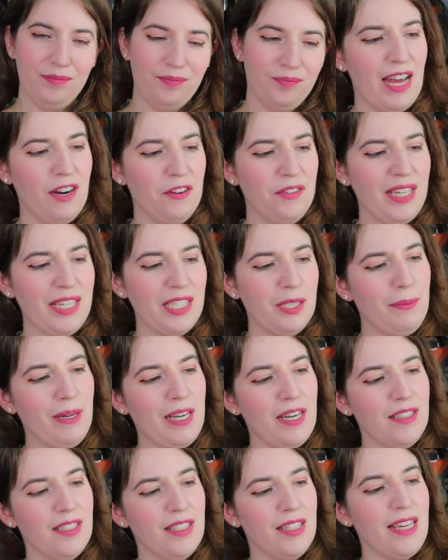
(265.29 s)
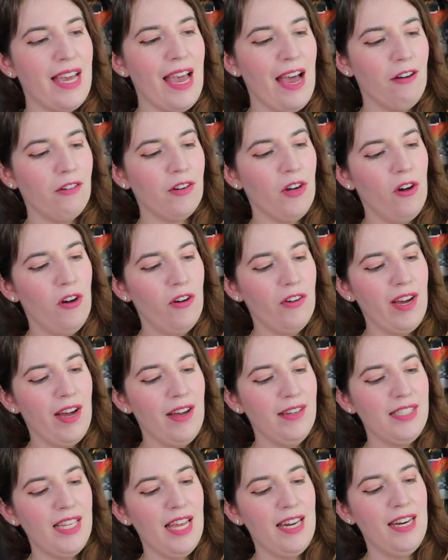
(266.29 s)
I don't think it's because of the alcohol
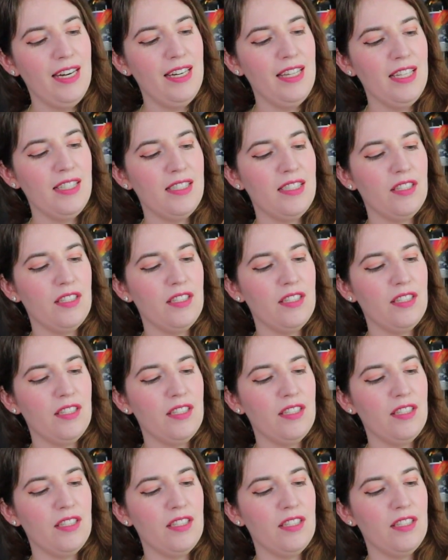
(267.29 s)
content in this.